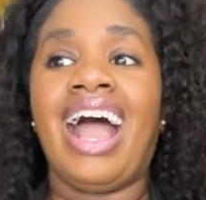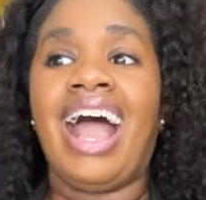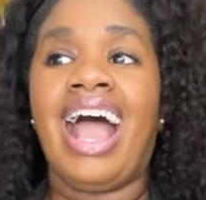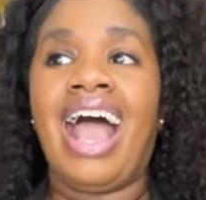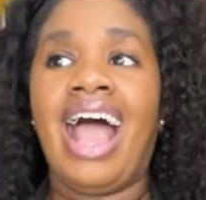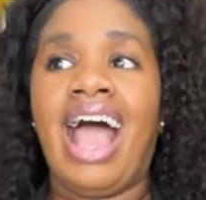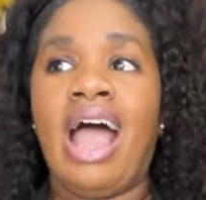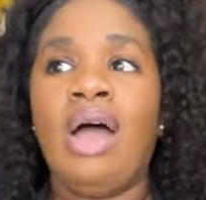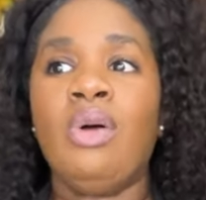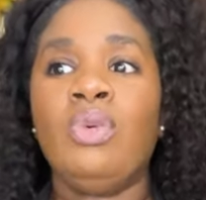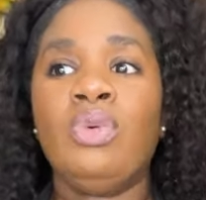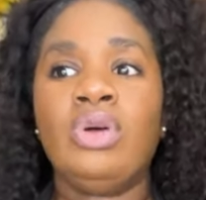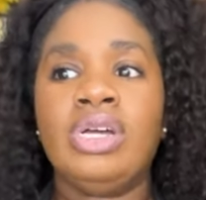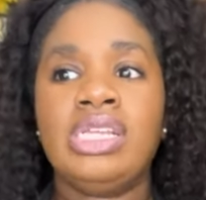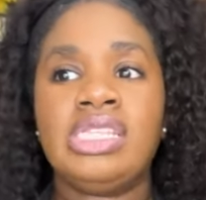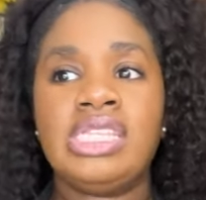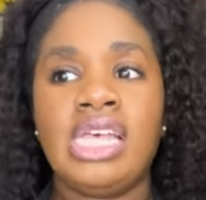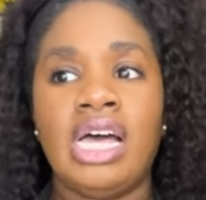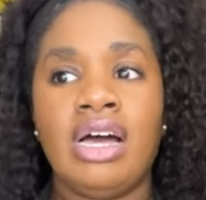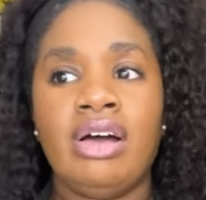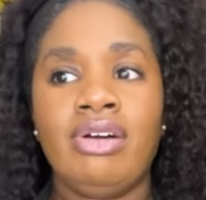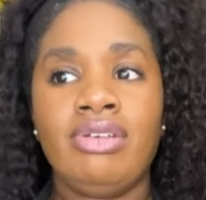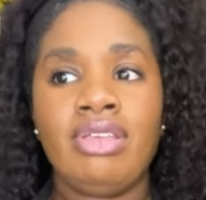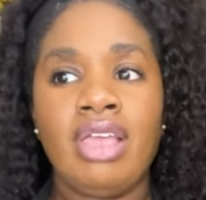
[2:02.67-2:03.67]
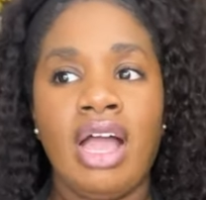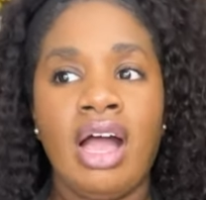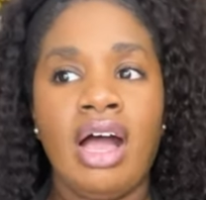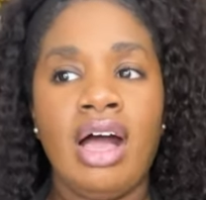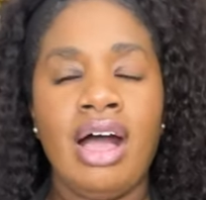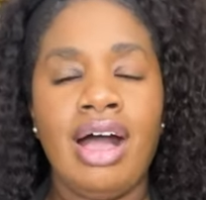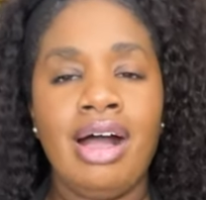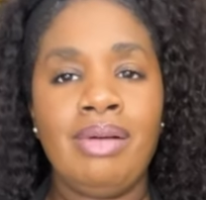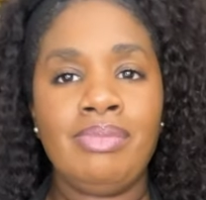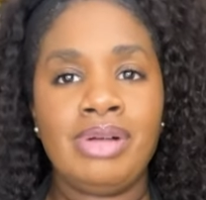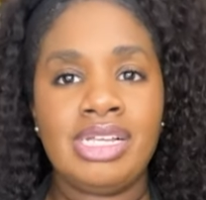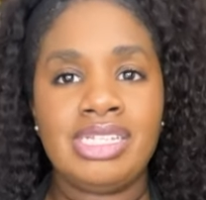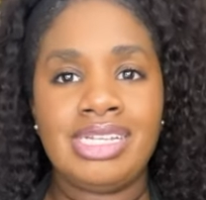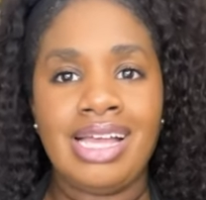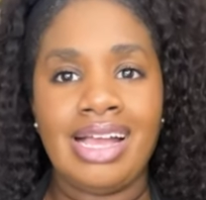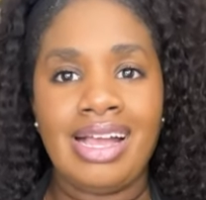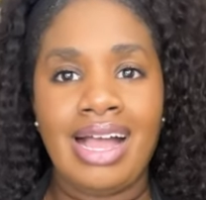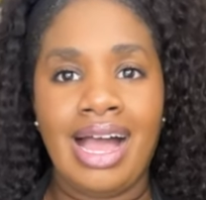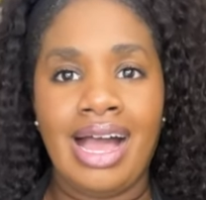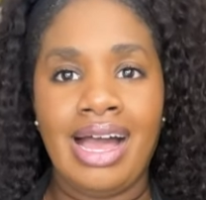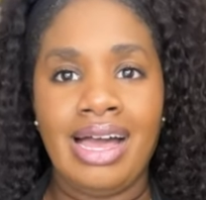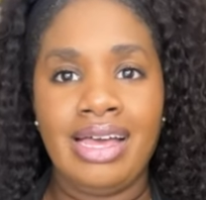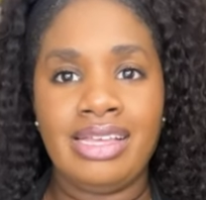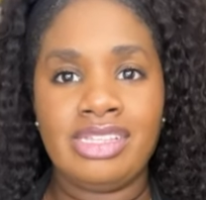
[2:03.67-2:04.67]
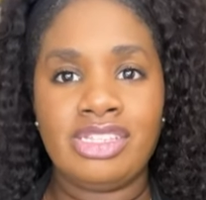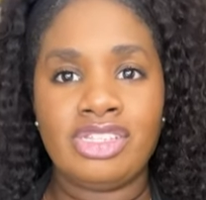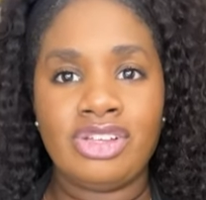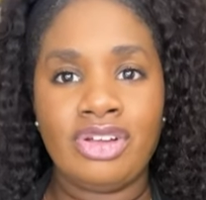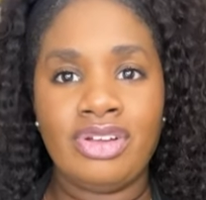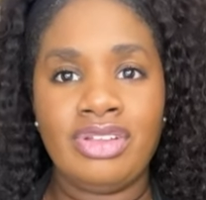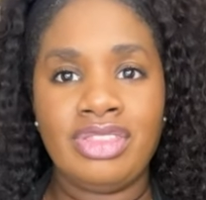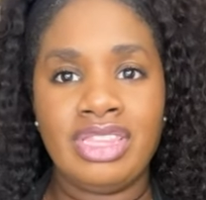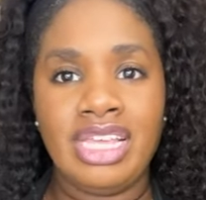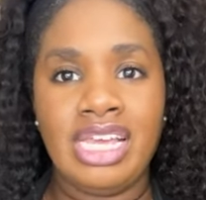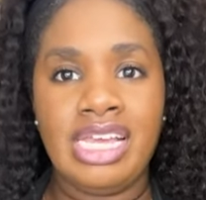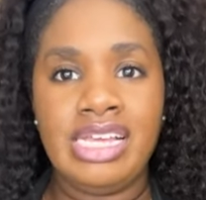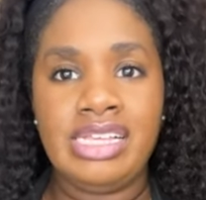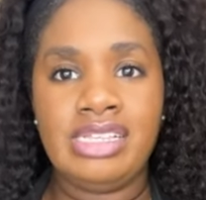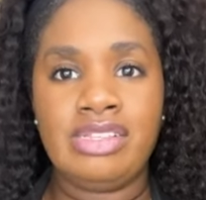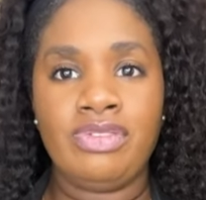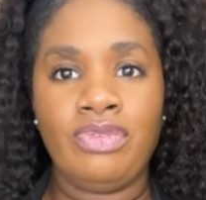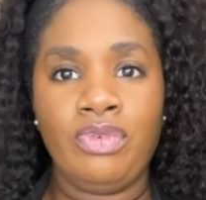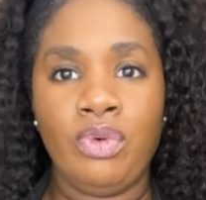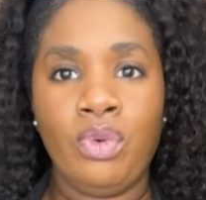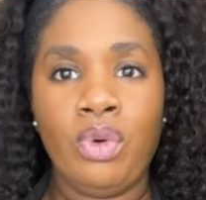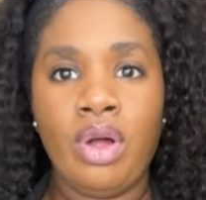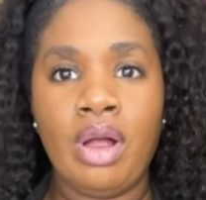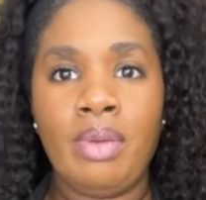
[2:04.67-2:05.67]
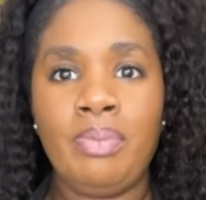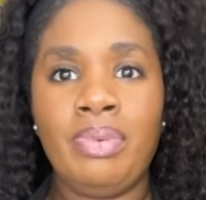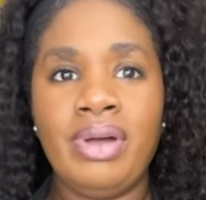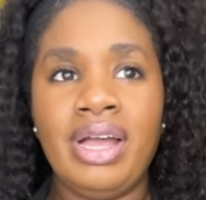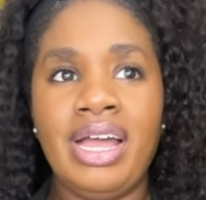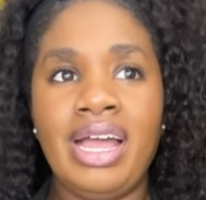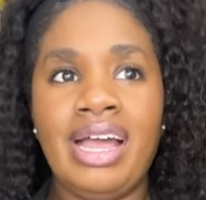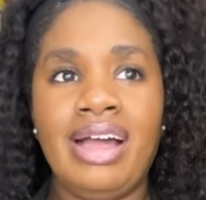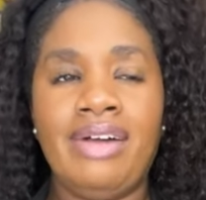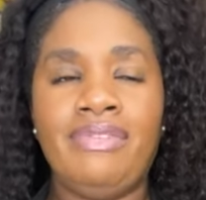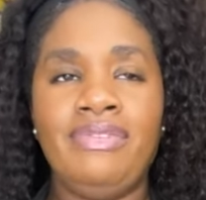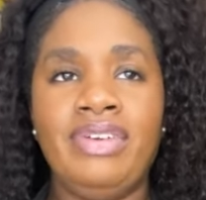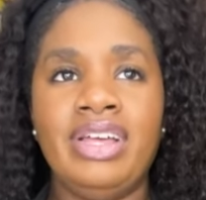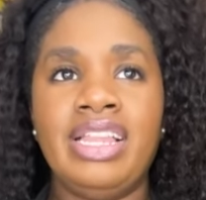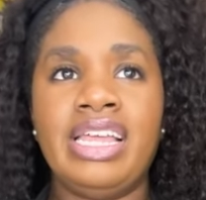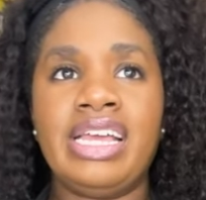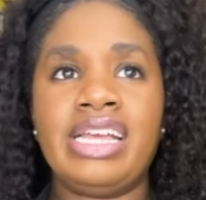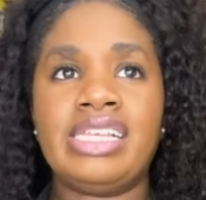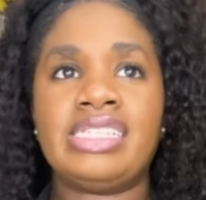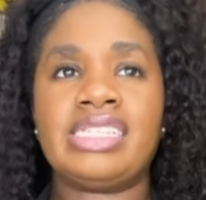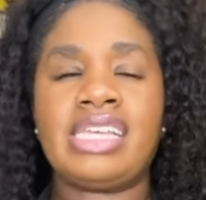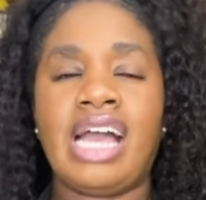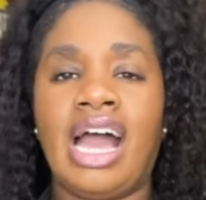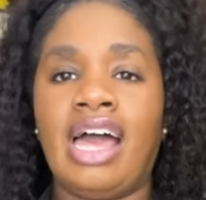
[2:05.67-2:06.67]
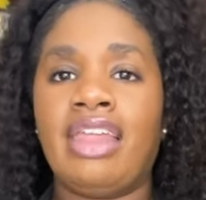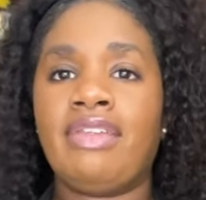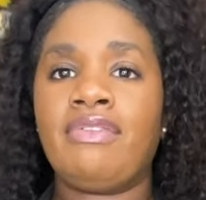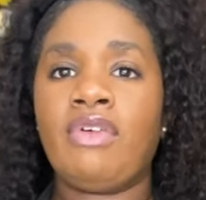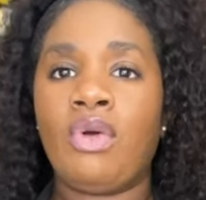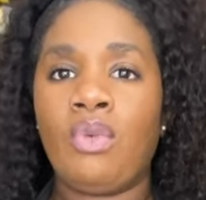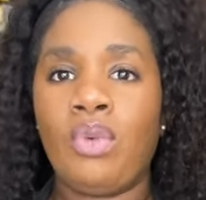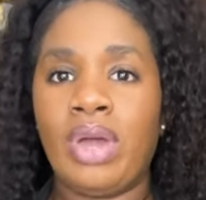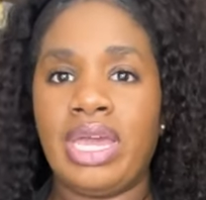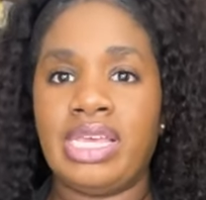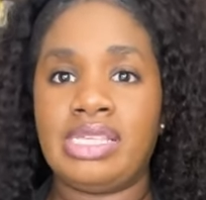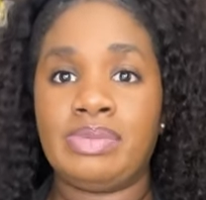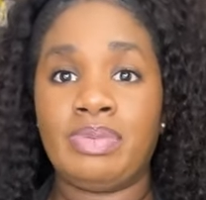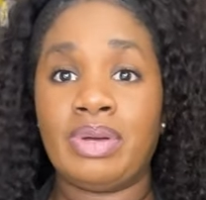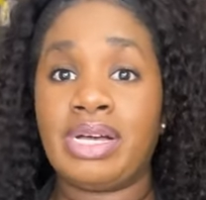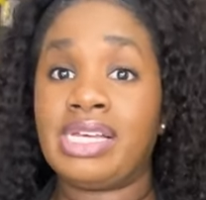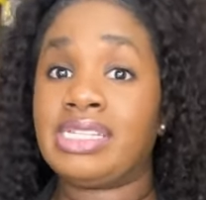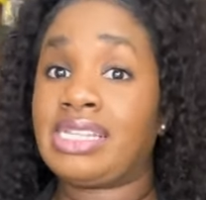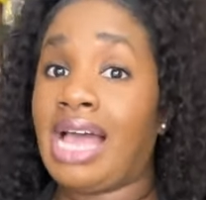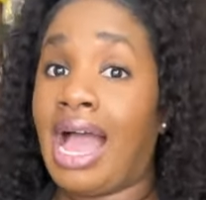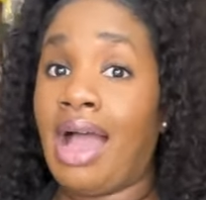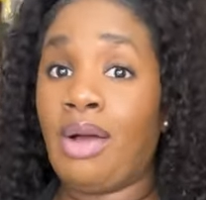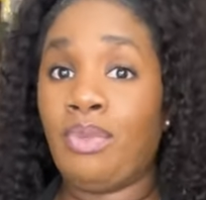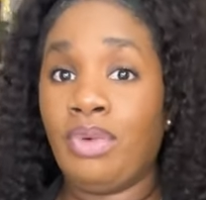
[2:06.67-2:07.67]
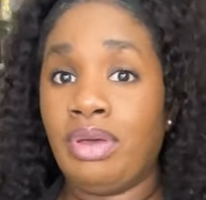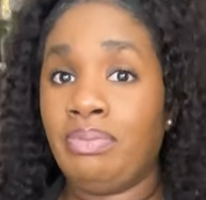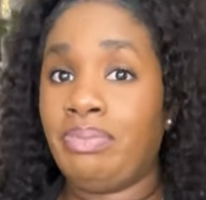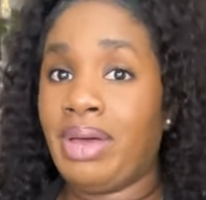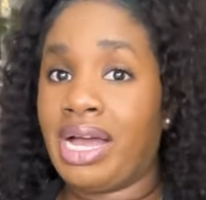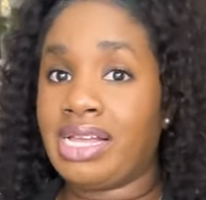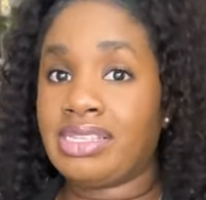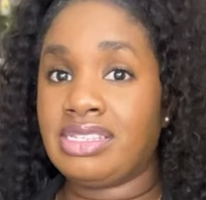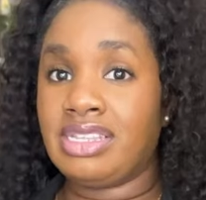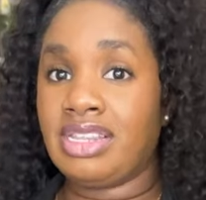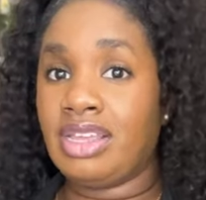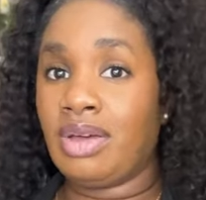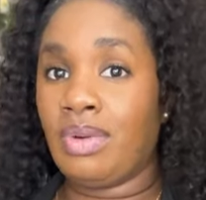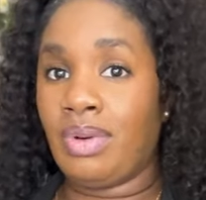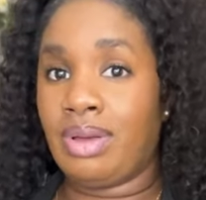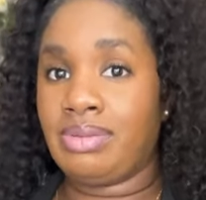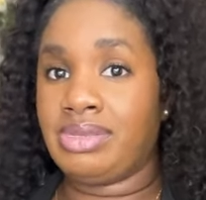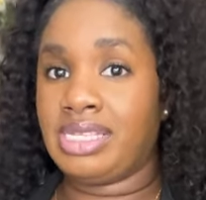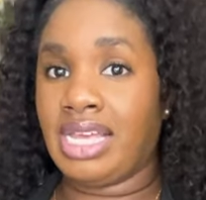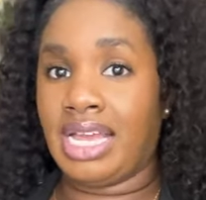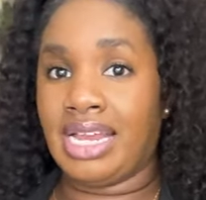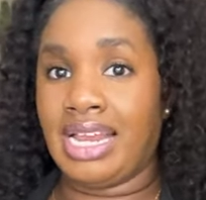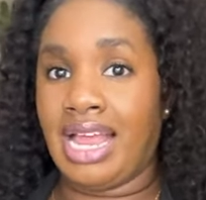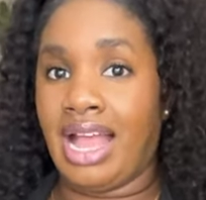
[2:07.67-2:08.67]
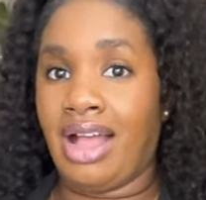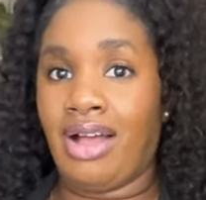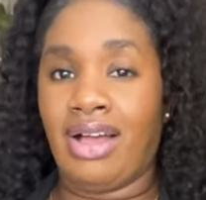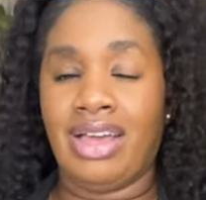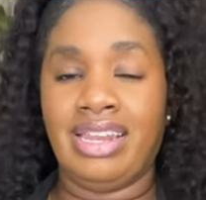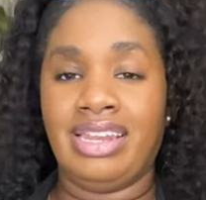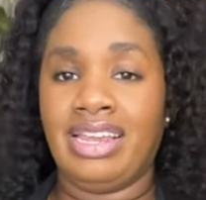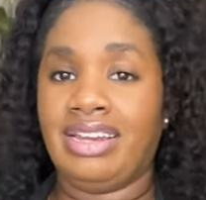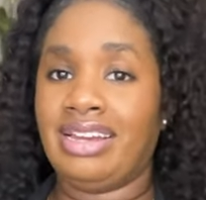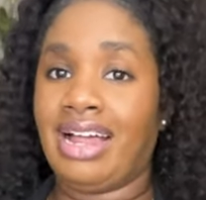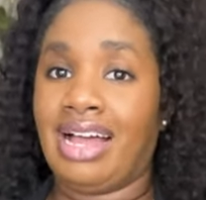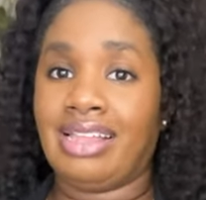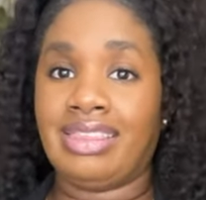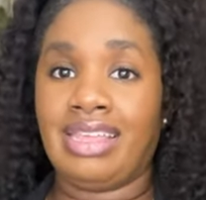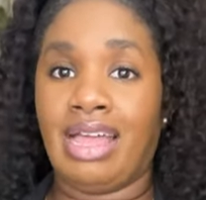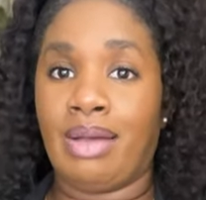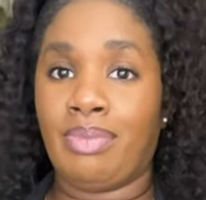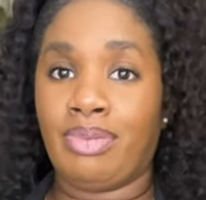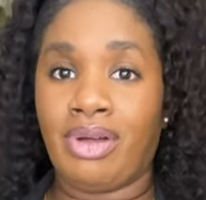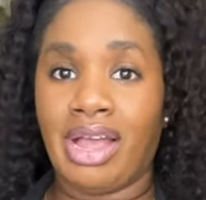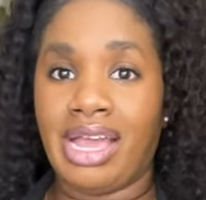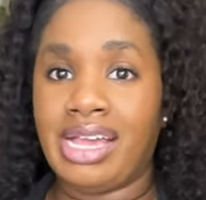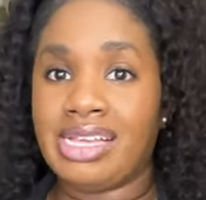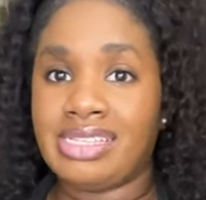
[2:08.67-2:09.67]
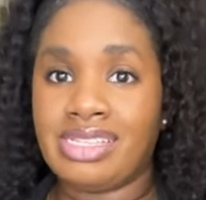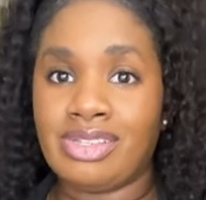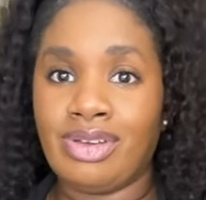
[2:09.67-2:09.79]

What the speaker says: I would tell y'all how much I got certain things for, but I feel like it's kind of a waste because I went back to their website now and they're not that price.